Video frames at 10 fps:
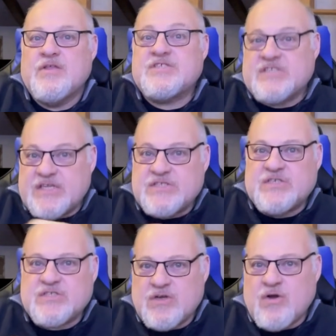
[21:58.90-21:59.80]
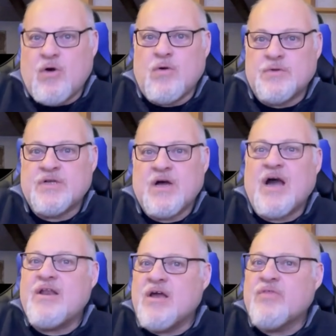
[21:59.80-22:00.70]
the census can hold
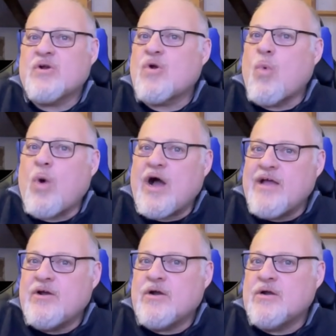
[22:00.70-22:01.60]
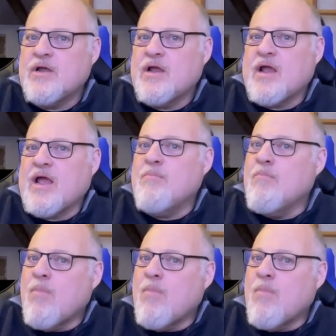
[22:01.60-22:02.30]
another quieter and